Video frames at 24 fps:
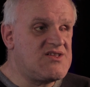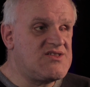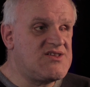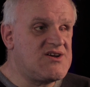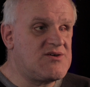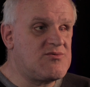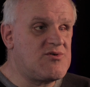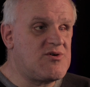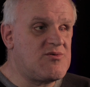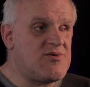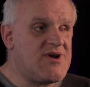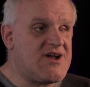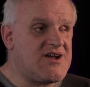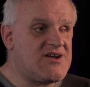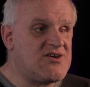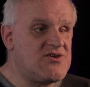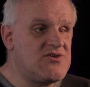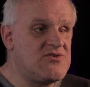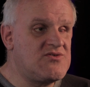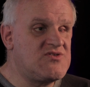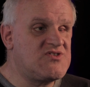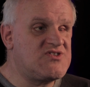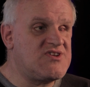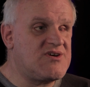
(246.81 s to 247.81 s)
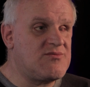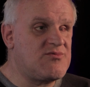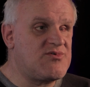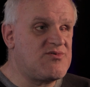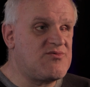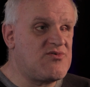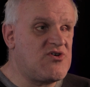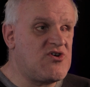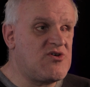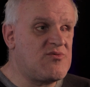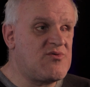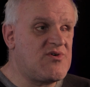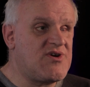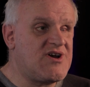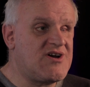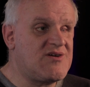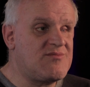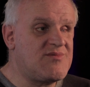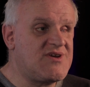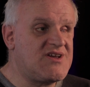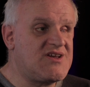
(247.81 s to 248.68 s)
there were raccoons that would roam around,